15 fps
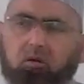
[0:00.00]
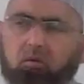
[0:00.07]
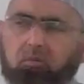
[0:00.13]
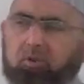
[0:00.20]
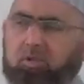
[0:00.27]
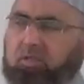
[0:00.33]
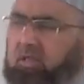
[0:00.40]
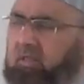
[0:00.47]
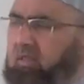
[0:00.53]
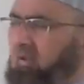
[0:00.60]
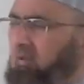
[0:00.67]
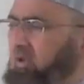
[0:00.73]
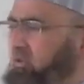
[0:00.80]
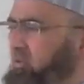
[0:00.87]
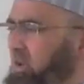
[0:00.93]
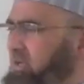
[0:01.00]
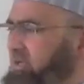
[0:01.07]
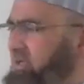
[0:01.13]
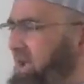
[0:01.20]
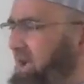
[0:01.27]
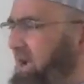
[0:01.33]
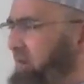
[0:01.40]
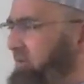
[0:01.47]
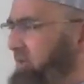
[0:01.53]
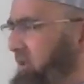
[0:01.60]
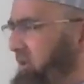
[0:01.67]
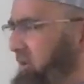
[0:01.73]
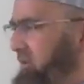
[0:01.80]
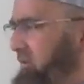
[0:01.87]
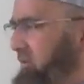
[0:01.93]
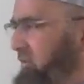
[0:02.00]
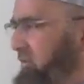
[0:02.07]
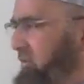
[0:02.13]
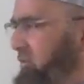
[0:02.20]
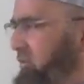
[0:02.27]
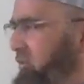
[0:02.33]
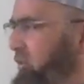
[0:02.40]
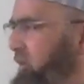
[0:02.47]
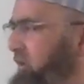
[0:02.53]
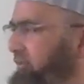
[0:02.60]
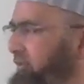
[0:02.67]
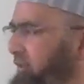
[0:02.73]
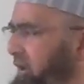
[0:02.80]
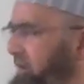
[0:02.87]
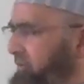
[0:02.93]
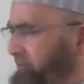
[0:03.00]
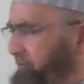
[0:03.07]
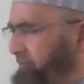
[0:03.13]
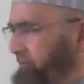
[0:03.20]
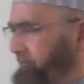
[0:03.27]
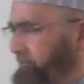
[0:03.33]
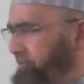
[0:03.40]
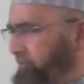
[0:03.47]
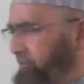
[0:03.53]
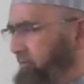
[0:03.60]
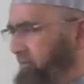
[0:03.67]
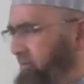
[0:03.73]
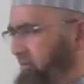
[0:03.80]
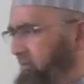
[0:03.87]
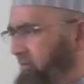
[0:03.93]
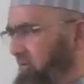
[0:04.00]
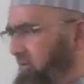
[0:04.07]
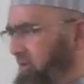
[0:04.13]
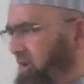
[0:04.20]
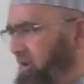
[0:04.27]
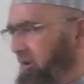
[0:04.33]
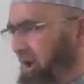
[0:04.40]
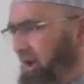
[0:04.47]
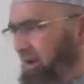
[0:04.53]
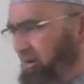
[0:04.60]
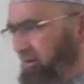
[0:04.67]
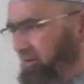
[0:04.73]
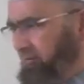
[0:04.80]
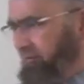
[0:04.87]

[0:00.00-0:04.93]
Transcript: But then there was one Sahabi who was from Iran,